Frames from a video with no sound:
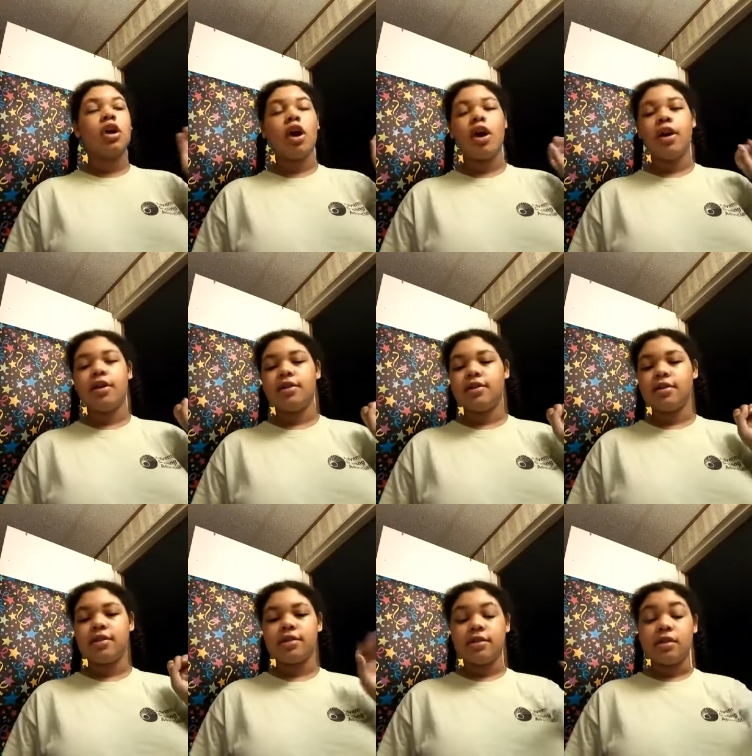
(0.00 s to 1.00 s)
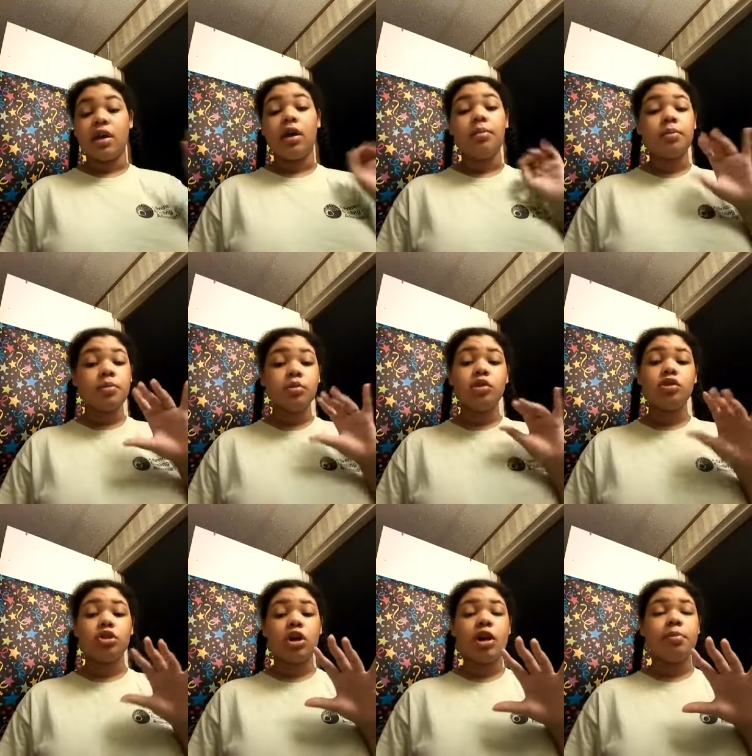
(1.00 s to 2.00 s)
cause some
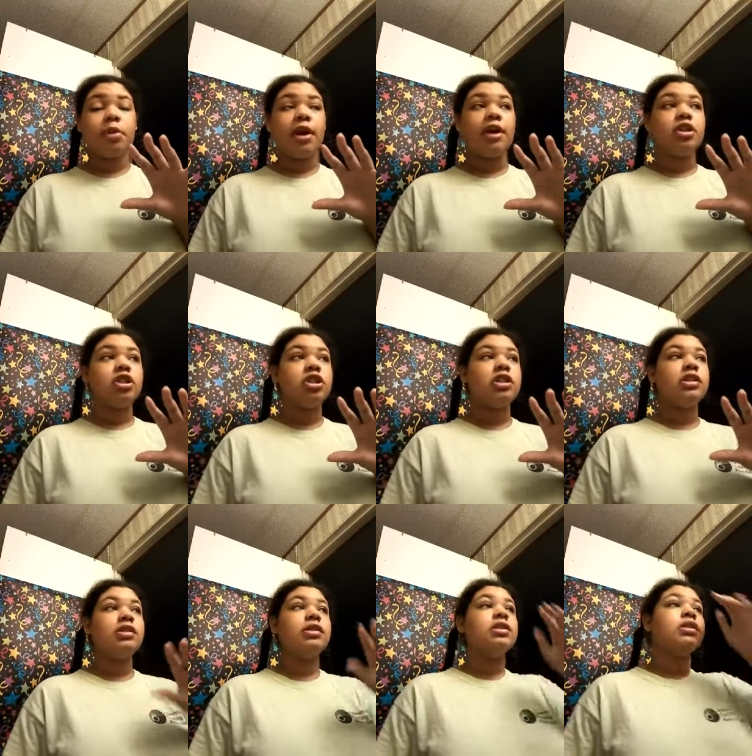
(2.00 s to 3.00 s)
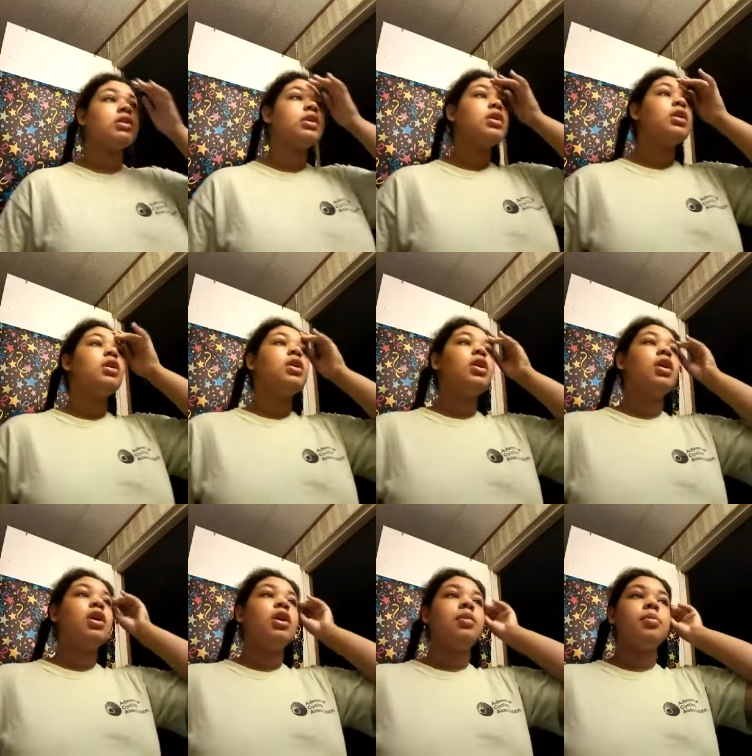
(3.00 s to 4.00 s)
dry patches
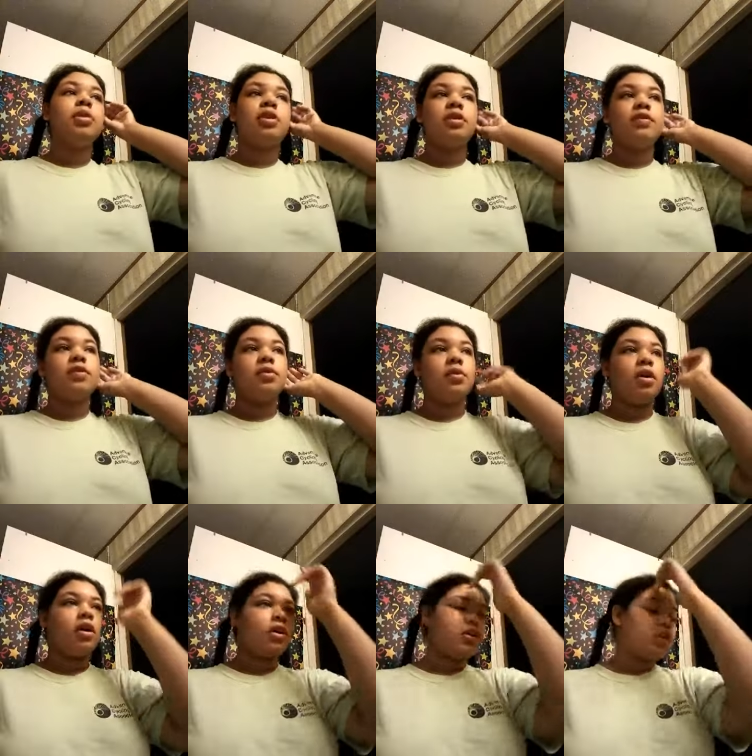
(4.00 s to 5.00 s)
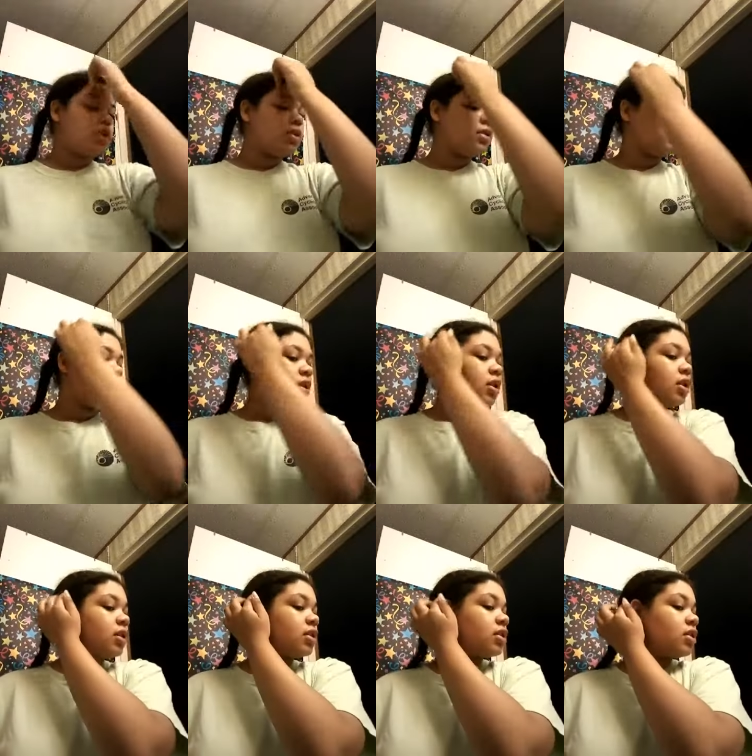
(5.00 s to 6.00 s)
um, but if you are just
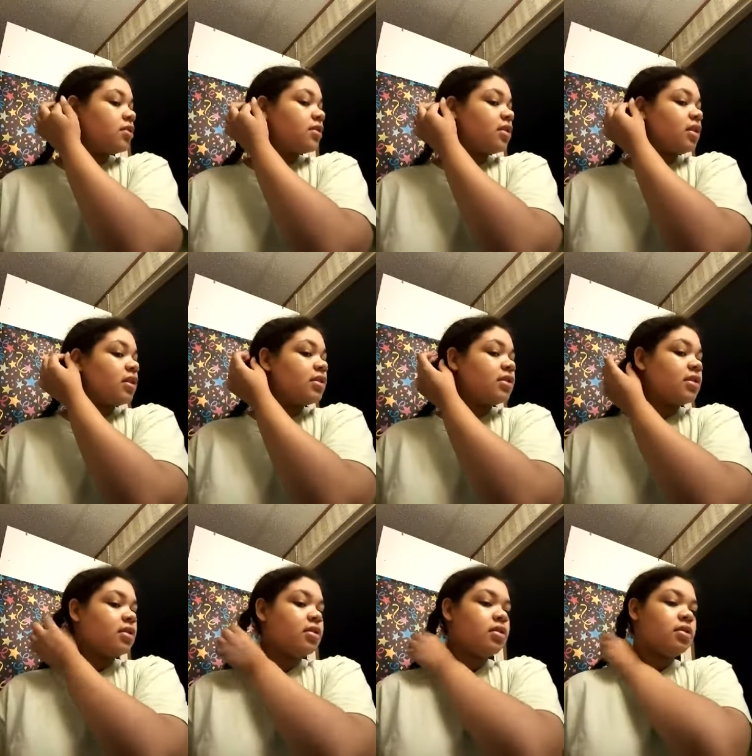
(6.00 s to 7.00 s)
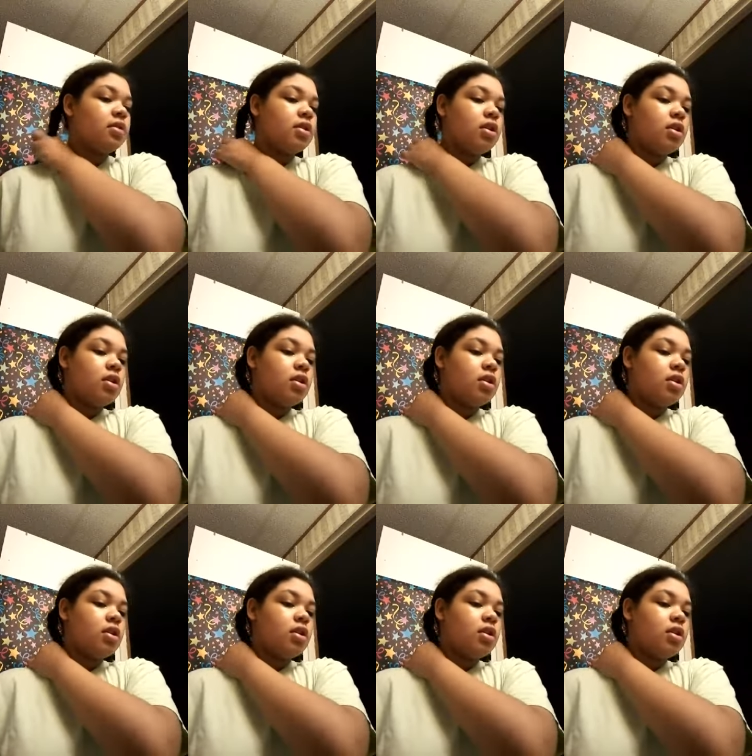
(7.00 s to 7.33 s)
starting to use Clearasil,